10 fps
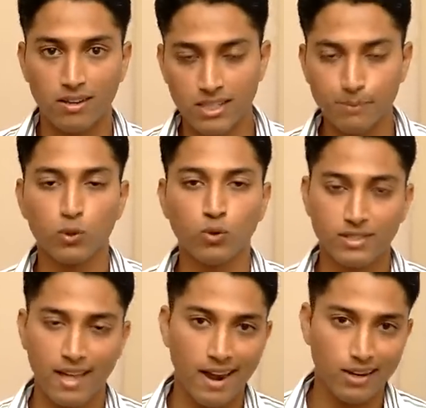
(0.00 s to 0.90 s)
This proves
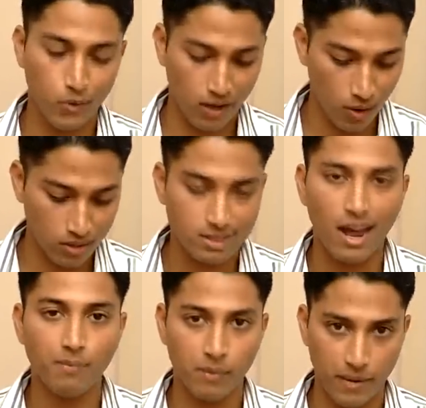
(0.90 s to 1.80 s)
that you cannot
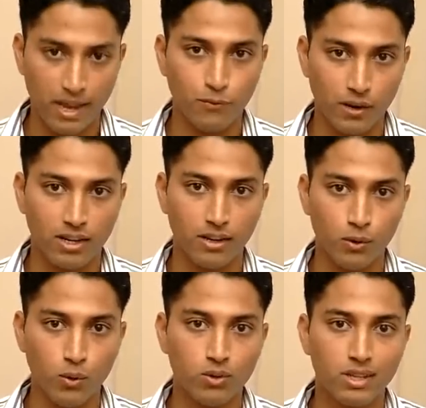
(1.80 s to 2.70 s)
start preparing for
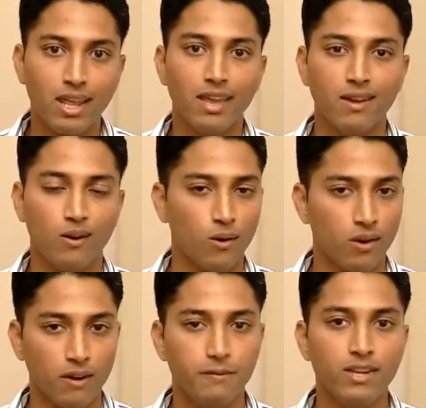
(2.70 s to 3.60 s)
interview the day
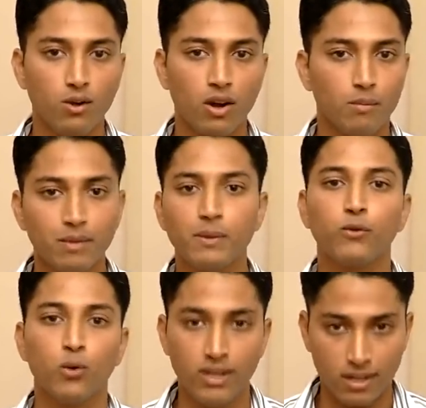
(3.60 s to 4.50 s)
or a week or a month
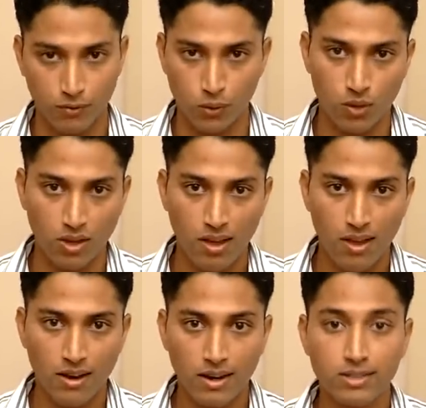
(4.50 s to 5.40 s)
before the interview.
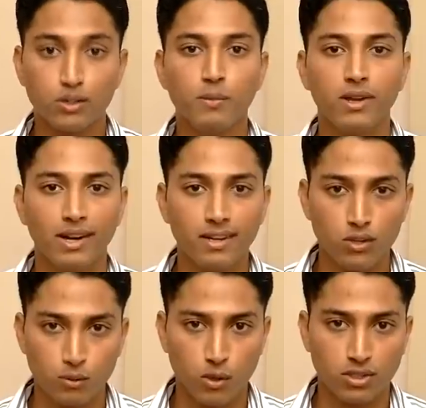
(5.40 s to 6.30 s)
It should be a
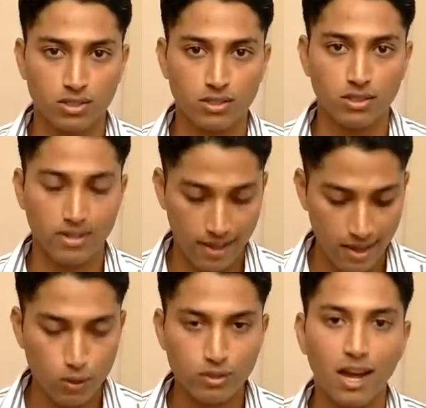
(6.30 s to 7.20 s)
continuous process. The
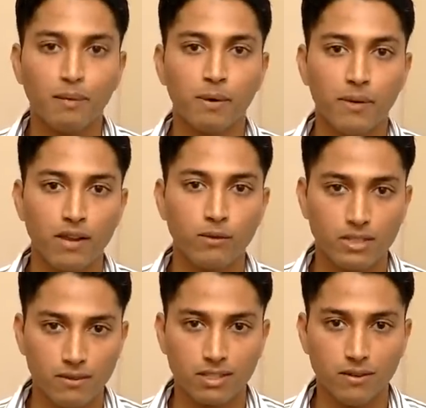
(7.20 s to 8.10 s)
day you start preparing for
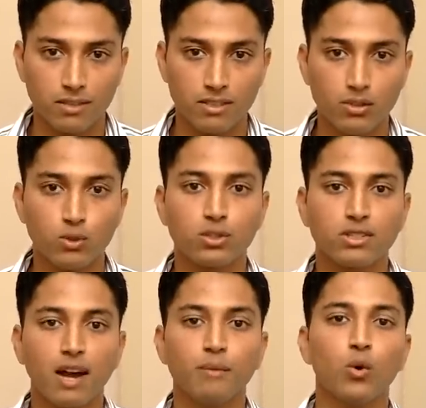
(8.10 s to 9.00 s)
civil services, you should
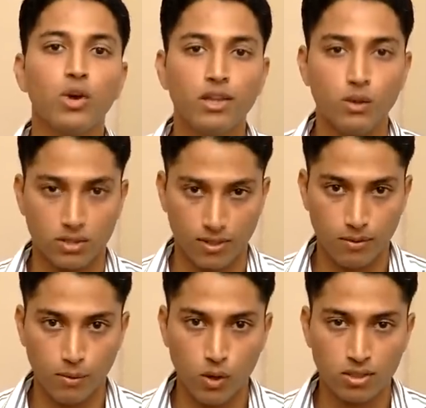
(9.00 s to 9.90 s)
start molding yourself,
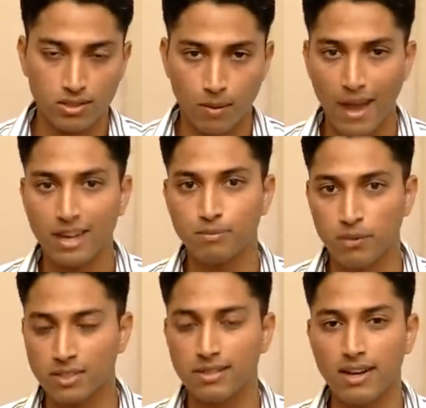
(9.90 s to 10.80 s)
because a man's
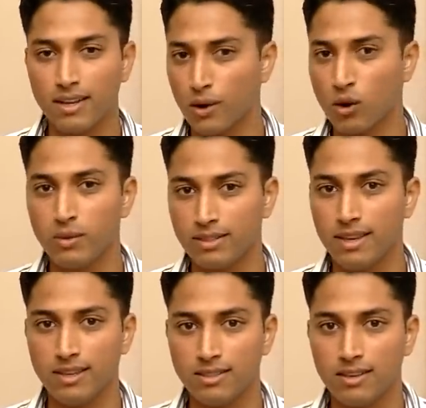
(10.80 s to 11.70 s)
personality cannot be
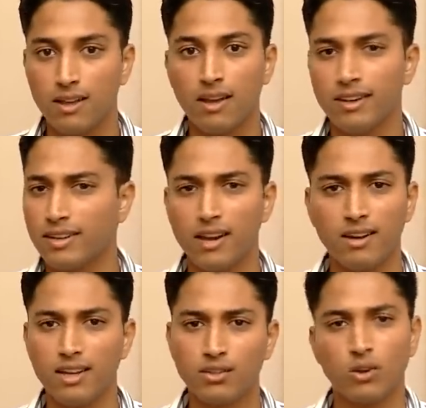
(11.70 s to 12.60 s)
changed in
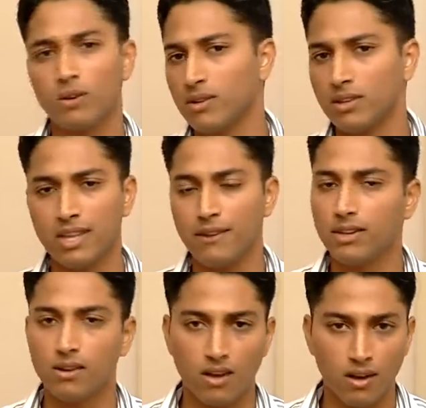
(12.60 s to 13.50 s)
10 days or say
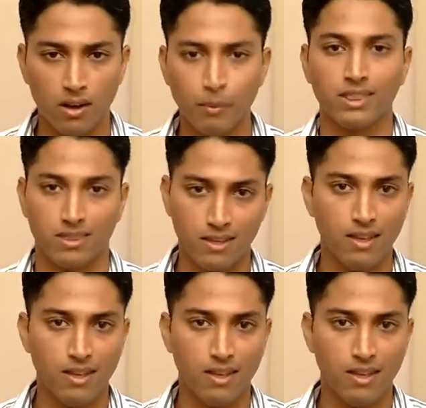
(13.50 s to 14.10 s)
even a month.